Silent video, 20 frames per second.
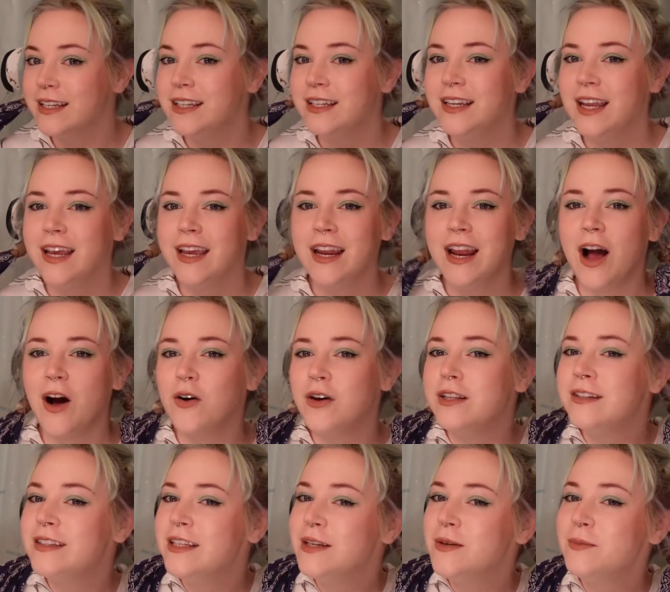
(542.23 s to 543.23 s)
to take it out. It
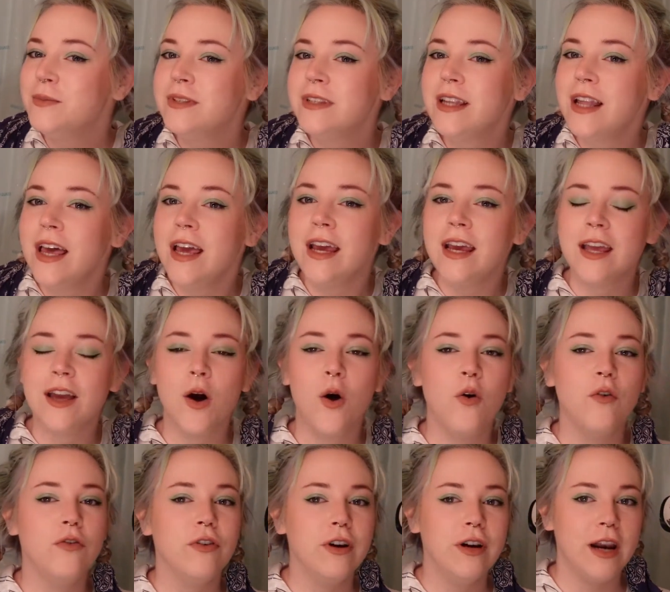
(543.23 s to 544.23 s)
seems like
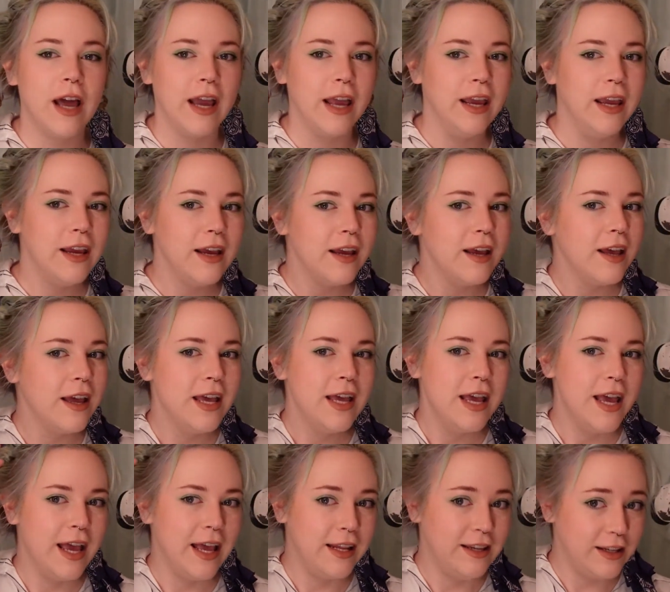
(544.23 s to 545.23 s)
overnight
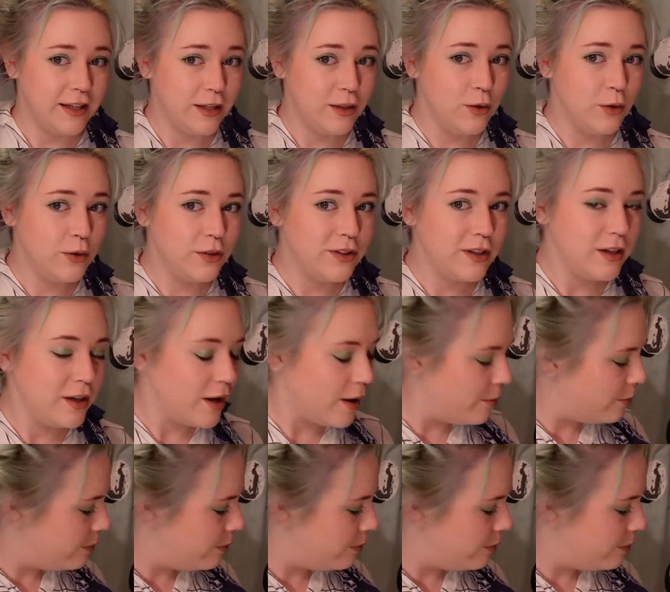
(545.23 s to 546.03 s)
it did loosen a